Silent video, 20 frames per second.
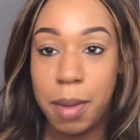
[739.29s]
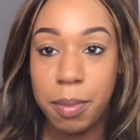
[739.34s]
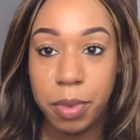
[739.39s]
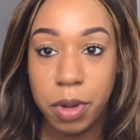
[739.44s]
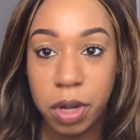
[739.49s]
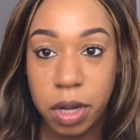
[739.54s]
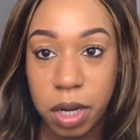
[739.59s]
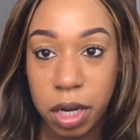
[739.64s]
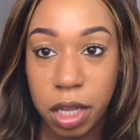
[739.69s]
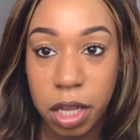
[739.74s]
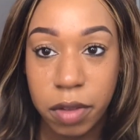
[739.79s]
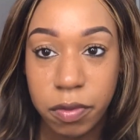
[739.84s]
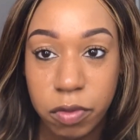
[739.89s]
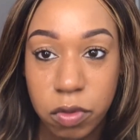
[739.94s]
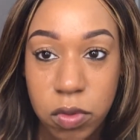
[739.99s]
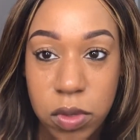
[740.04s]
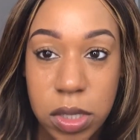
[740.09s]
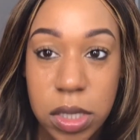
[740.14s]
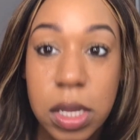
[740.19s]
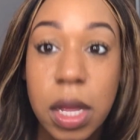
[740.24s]
I'm gonna give
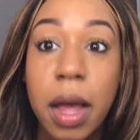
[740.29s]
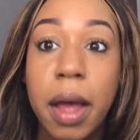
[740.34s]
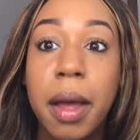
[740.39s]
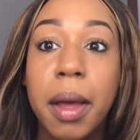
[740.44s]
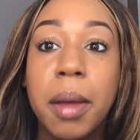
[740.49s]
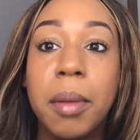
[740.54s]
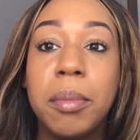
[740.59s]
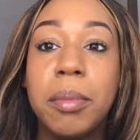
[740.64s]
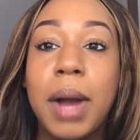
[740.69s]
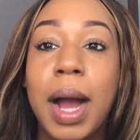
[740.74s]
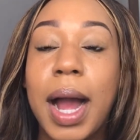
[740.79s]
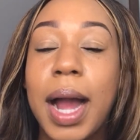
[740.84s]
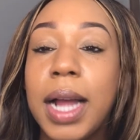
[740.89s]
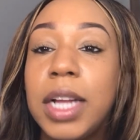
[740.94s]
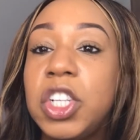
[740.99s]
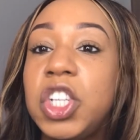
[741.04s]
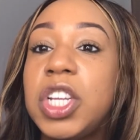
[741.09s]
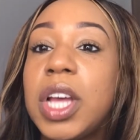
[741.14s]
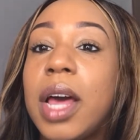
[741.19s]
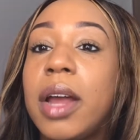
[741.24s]
you some
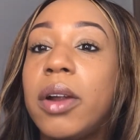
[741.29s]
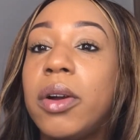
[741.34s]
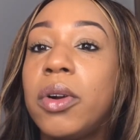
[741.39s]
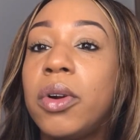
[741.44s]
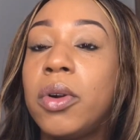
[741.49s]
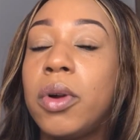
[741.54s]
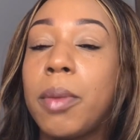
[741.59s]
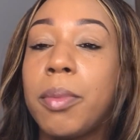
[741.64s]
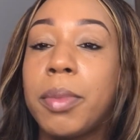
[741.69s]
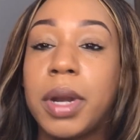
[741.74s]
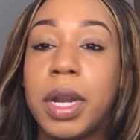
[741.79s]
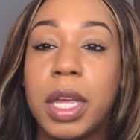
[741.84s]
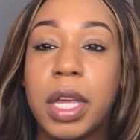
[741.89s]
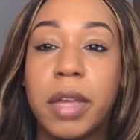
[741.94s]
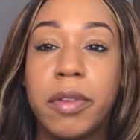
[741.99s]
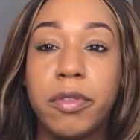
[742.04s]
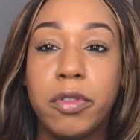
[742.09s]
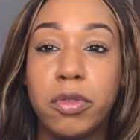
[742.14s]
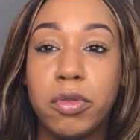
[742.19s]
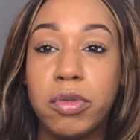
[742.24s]
eyeshadow. I'm gonna
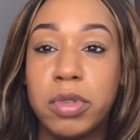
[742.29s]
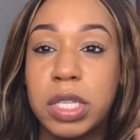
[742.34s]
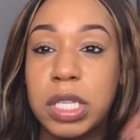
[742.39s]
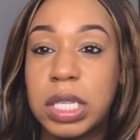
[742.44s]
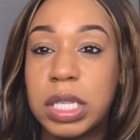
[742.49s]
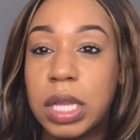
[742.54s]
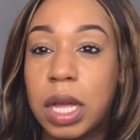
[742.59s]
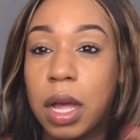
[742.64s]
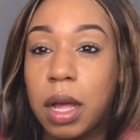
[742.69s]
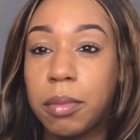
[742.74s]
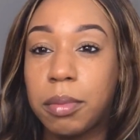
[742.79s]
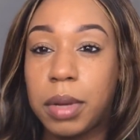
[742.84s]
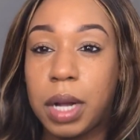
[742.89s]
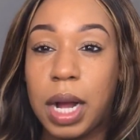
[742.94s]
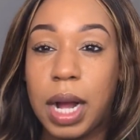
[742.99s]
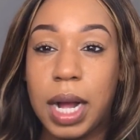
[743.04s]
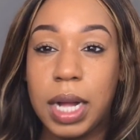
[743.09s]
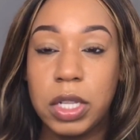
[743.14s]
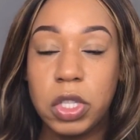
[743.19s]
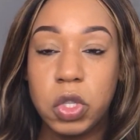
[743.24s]
give you some
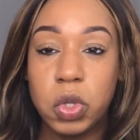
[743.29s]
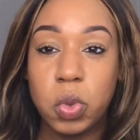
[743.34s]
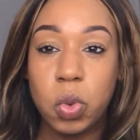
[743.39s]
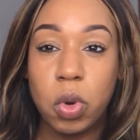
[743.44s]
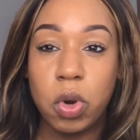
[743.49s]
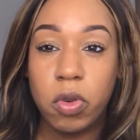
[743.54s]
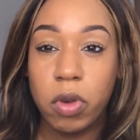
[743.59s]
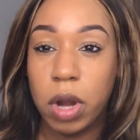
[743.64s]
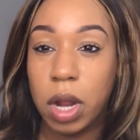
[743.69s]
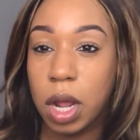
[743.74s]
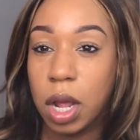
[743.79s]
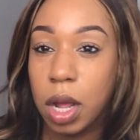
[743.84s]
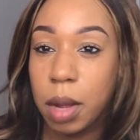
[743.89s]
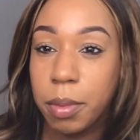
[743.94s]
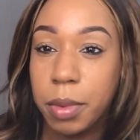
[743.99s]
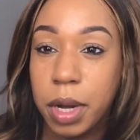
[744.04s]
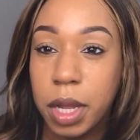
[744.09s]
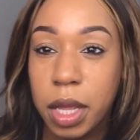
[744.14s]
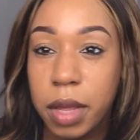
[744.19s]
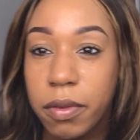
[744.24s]
contouring.
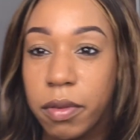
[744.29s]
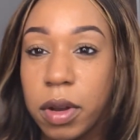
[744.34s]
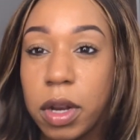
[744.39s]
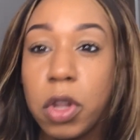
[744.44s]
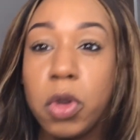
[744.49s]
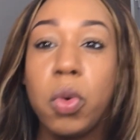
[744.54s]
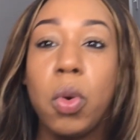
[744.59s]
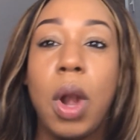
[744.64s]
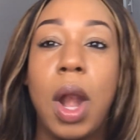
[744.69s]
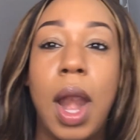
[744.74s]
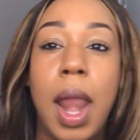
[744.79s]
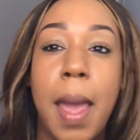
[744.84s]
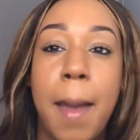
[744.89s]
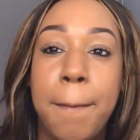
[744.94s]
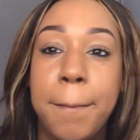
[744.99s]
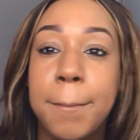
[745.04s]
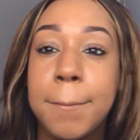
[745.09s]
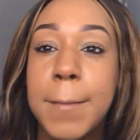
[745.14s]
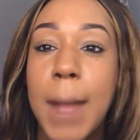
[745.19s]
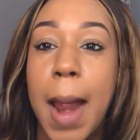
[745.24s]
I'm gonna give a little lip.